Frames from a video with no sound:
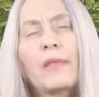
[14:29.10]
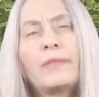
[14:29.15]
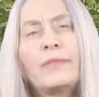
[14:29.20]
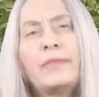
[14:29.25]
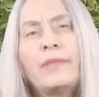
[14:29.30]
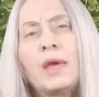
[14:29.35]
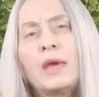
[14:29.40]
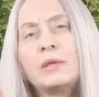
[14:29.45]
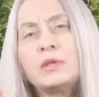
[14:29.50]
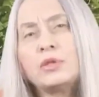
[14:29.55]

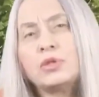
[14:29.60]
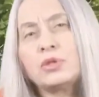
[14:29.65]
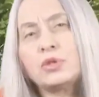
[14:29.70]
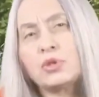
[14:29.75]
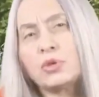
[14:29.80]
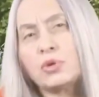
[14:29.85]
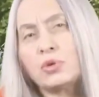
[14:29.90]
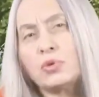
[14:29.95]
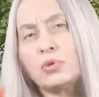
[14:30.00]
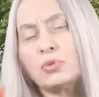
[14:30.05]
that
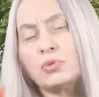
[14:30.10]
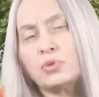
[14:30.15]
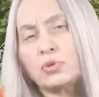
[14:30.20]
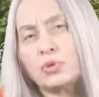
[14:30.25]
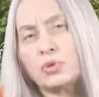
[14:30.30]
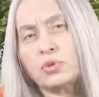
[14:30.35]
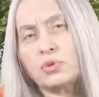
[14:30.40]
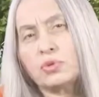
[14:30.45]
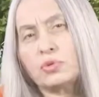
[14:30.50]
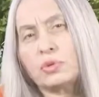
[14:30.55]
shows
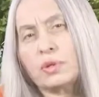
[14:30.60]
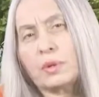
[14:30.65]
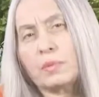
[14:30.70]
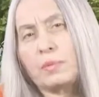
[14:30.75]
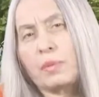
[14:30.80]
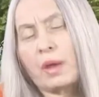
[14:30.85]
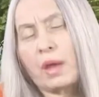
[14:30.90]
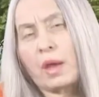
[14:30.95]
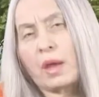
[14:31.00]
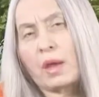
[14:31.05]
you the
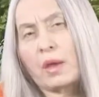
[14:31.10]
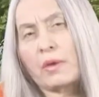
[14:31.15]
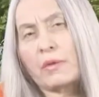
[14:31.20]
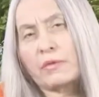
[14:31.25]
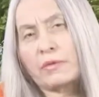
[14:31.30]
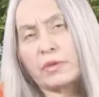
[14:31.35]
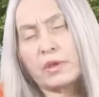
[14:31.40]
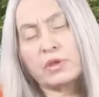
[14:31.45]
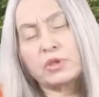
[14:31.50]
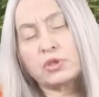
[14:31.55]

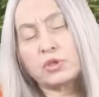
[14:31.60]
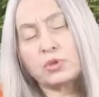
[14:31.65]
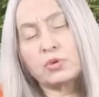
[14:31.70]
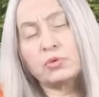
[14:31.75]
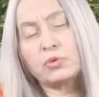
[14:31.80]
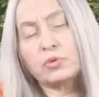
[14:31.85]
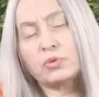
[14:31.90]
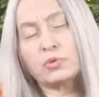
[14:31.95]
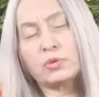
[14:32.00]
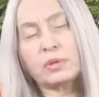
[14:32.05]
path, that show
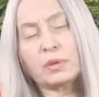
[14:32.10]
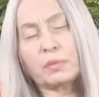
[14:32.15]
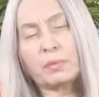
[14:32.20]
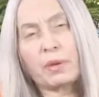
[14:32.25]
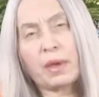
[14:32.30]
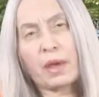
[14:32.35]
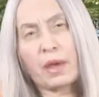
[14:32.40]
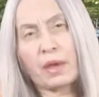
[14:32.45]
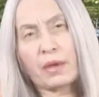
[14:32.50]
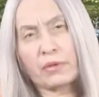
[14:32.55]
you the
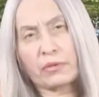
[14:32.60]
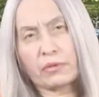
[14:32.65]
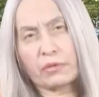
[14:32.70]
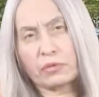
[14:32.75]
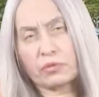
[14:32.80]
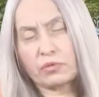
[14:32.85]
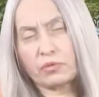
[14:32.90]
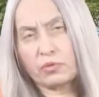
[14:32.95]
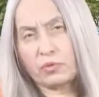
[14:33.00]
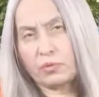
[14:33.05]
path
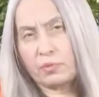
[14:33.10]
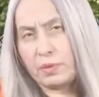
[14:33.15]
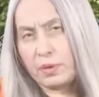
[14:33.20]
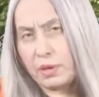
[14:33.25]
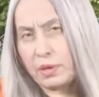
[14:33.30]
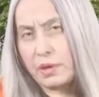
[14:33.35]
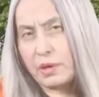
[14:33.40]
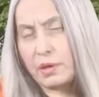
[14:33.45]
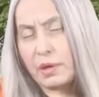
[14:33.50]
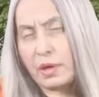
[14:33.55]
to
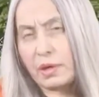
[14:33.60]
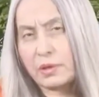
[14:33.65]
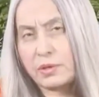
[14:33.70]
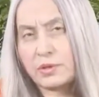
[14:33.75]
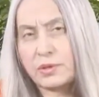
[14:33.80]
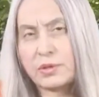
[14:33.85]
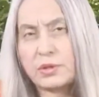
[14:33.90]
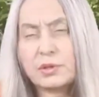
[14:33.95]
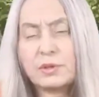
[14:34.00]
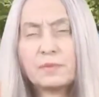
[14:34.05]

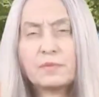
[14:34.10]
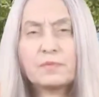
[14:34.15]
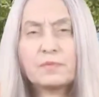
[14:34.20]
paradise.